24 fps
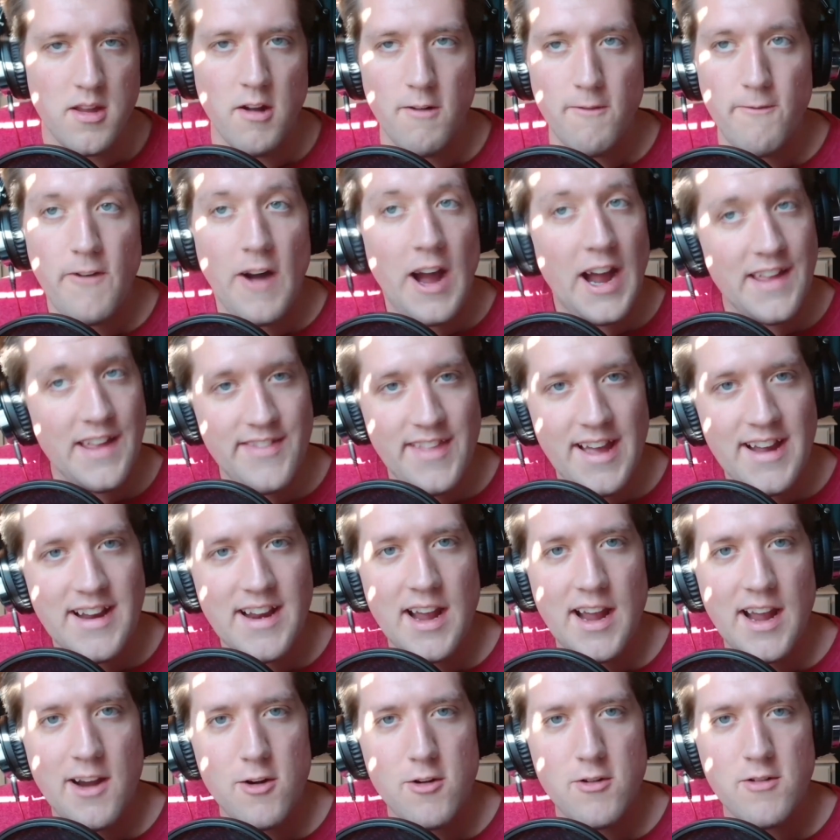find that
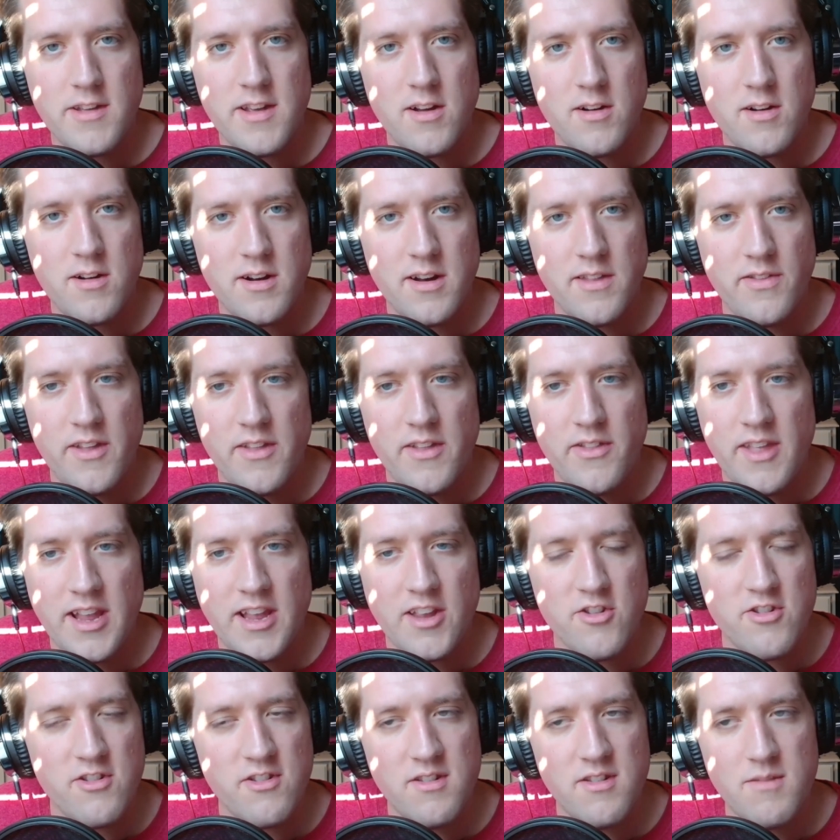guy early on and then they can
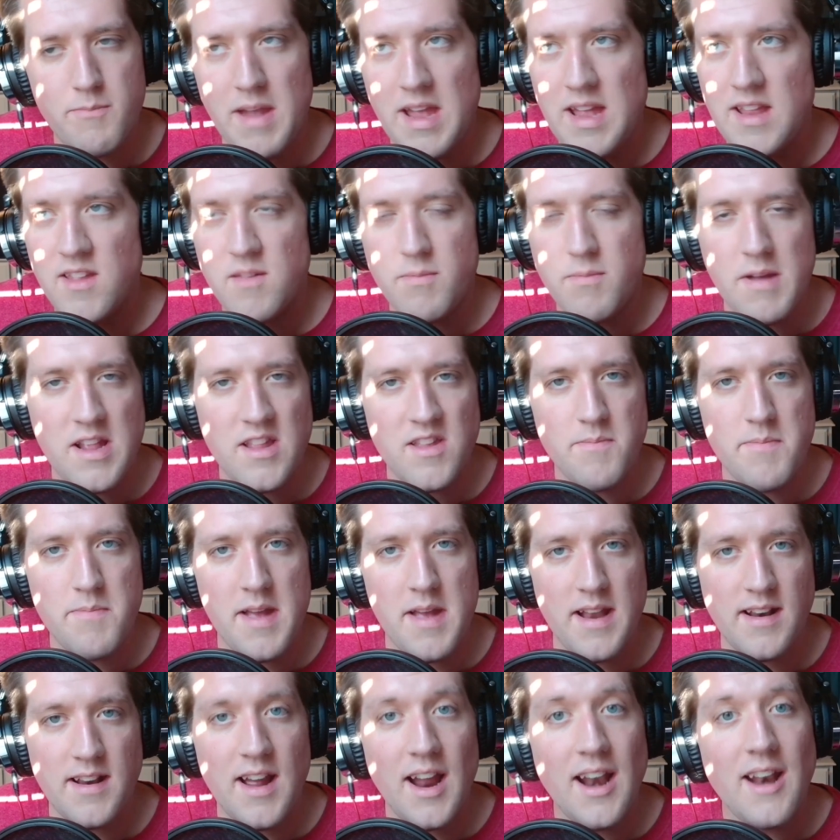just spend.
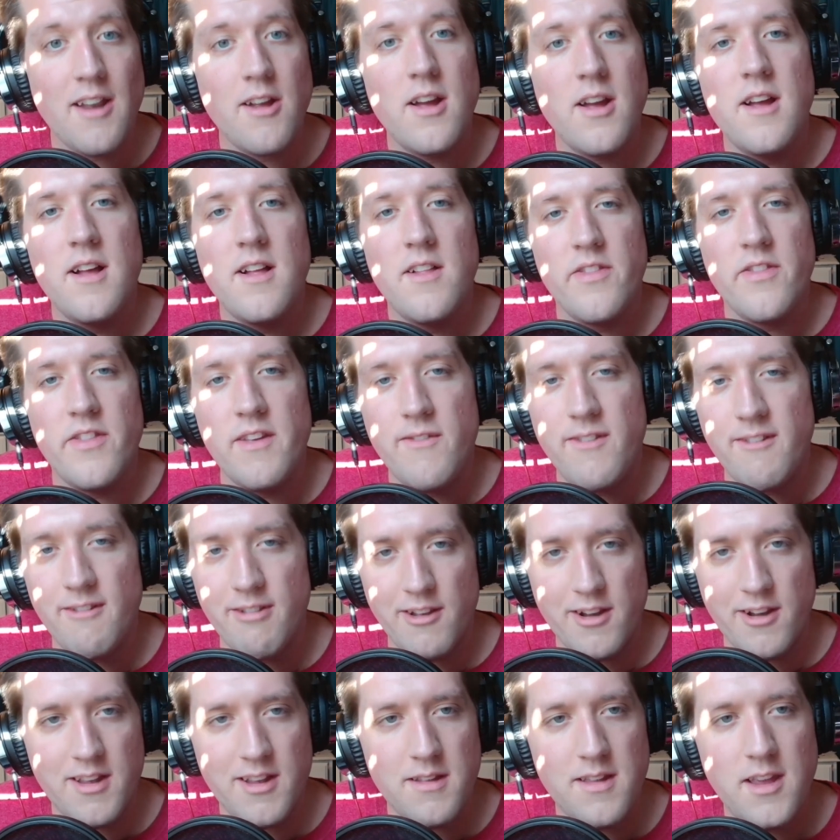Kind of if you
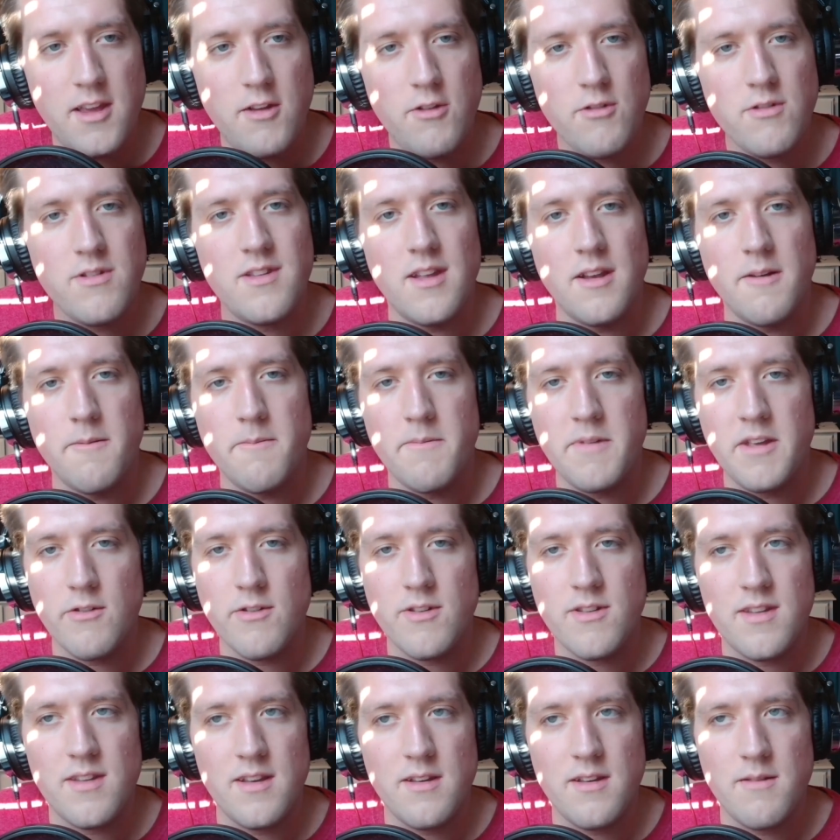look at
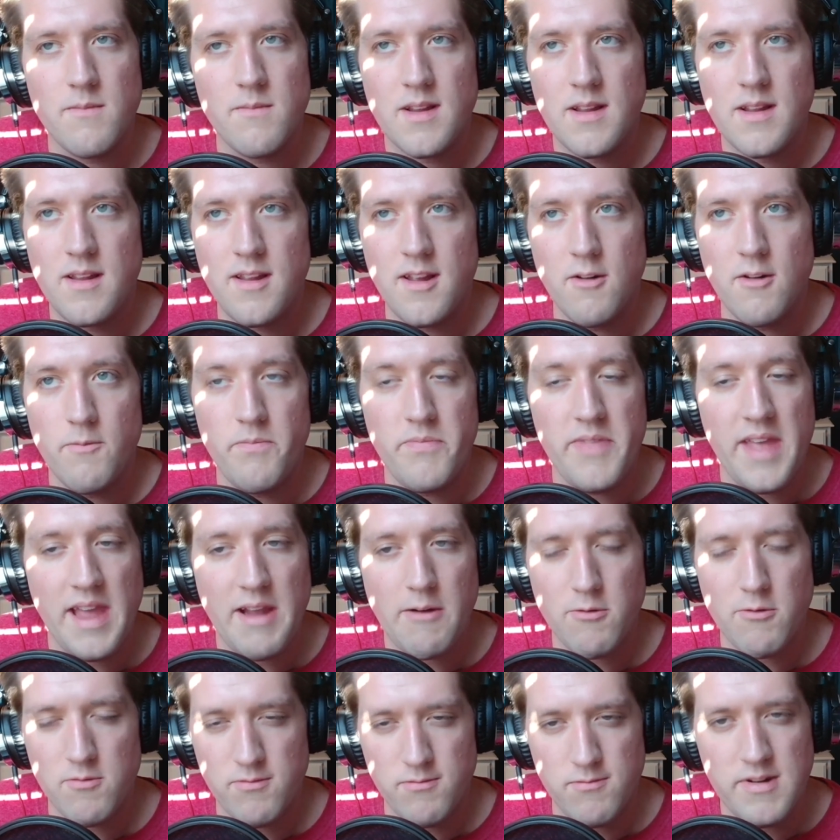Houston, they
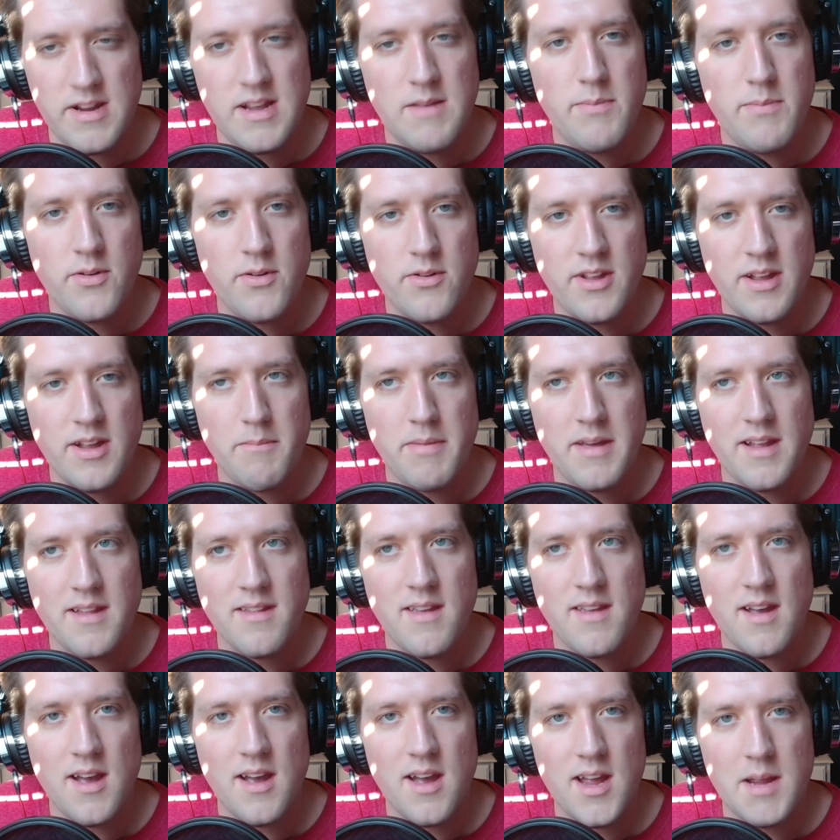were rebuilding big
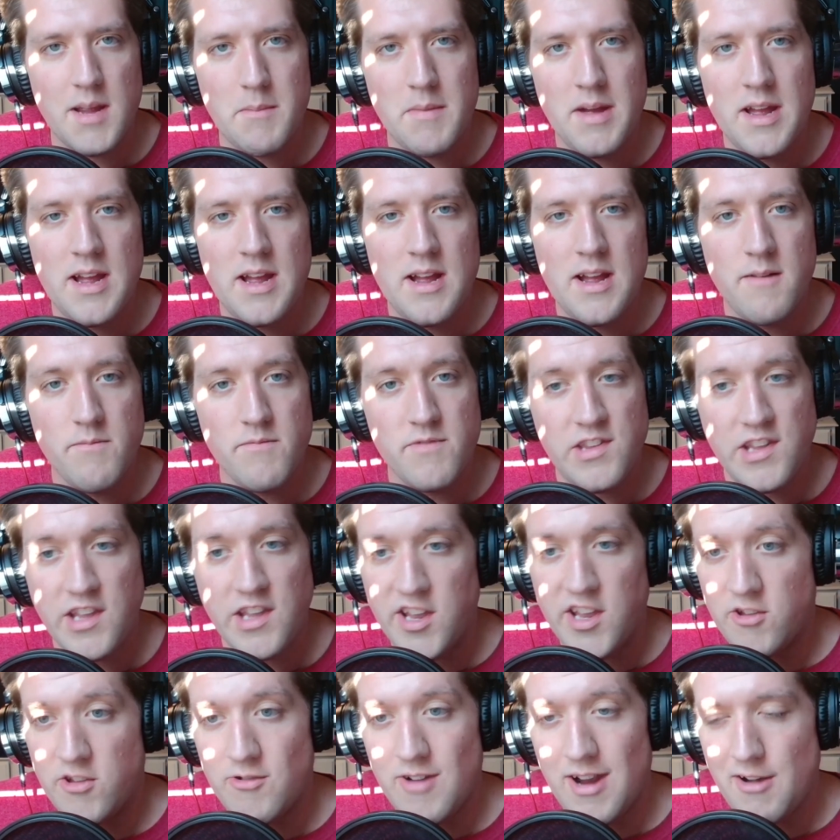time.
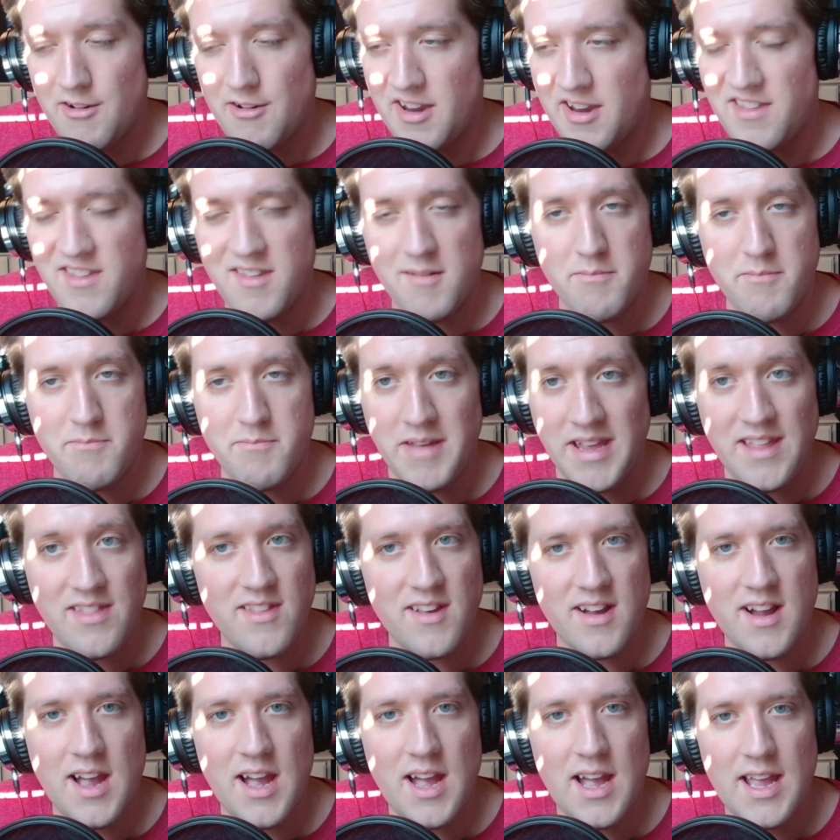CJ Stroud ends up being the
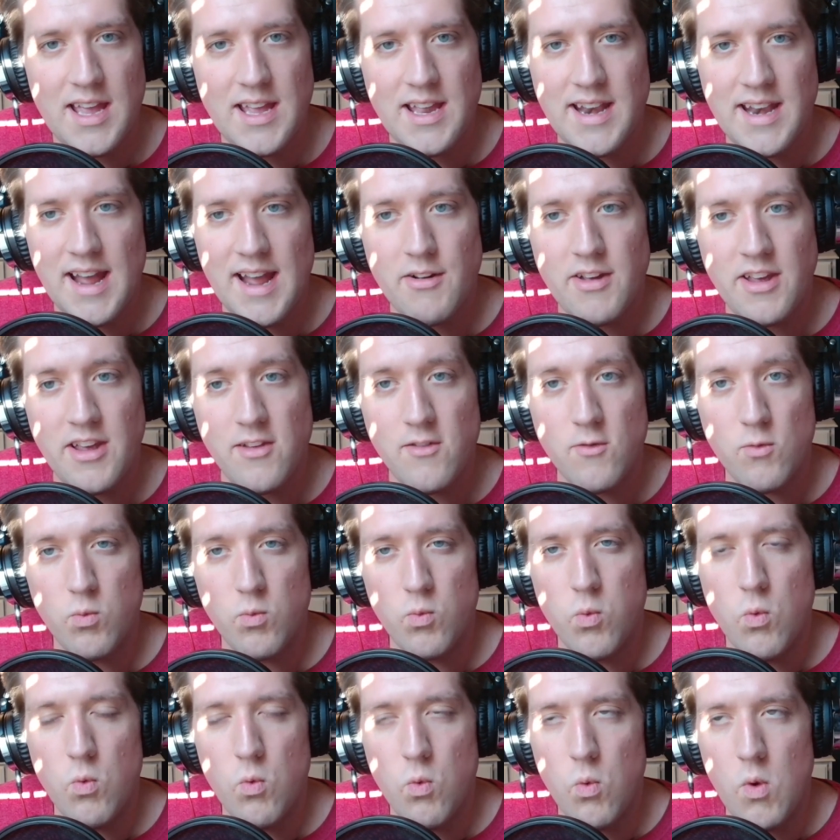guy, and now he's
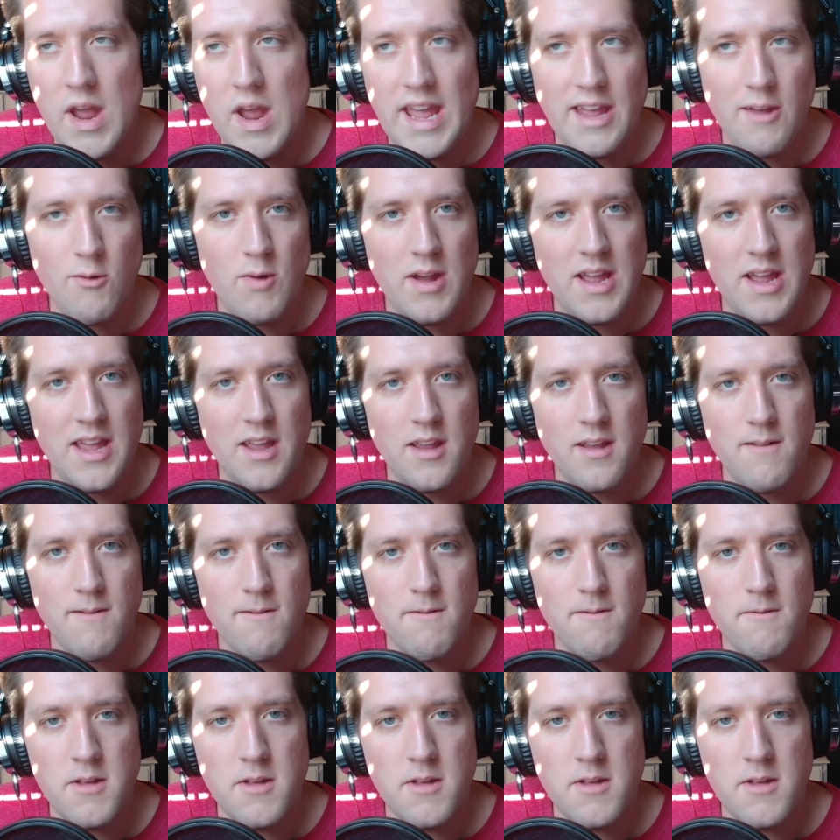way